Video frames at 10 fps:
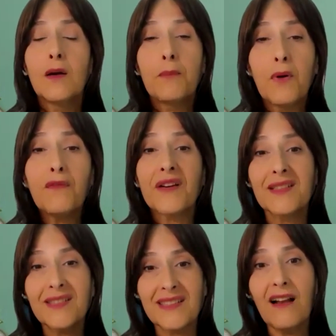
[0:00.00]

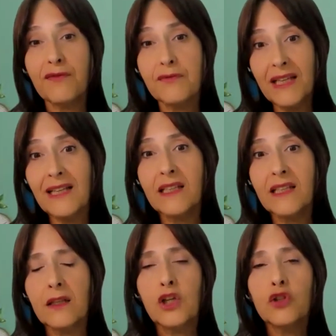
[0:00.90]
perfect self
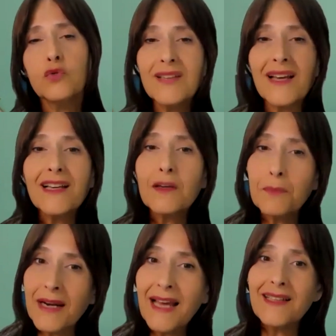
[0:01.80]
really to take
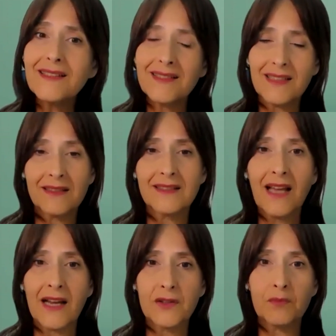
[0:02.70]
place
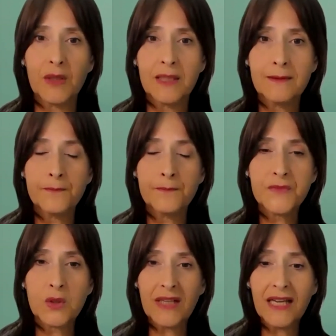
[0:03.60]
inside of me,
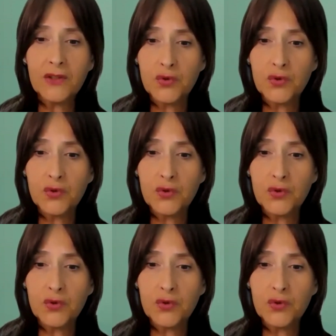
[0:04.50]
okay?